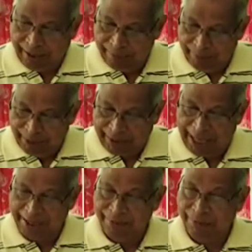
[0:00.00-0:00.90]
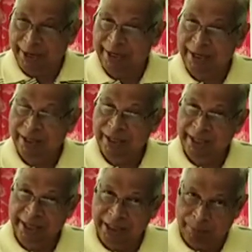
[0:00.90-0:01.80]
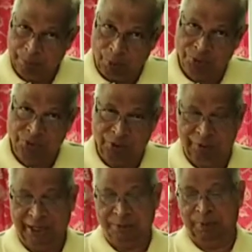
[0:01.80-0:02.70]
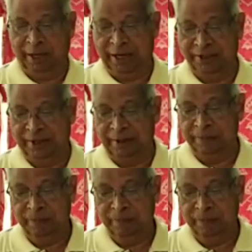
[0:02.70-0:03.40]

be clarified in the process of explanation.